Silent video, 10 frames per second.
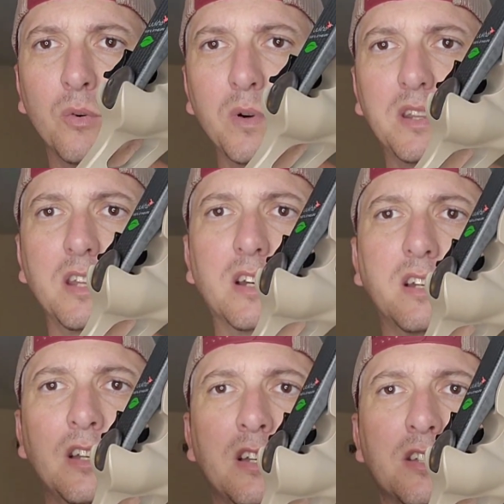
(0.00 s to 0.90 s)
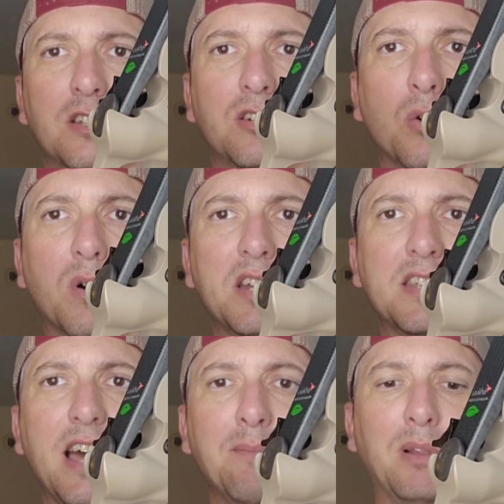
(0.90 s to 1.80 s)
with the Satori
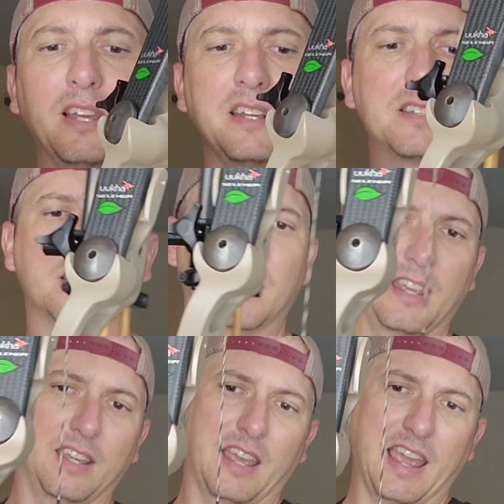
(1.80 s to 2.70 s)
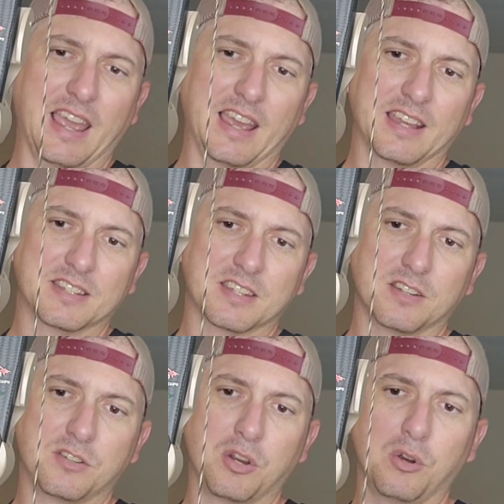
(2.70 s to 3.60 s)
side plates. It has
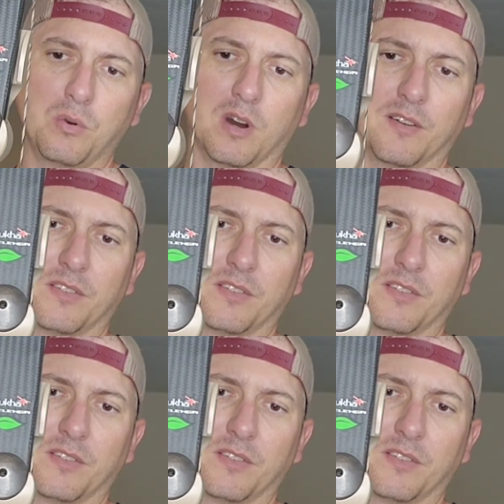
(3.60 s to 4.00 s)
2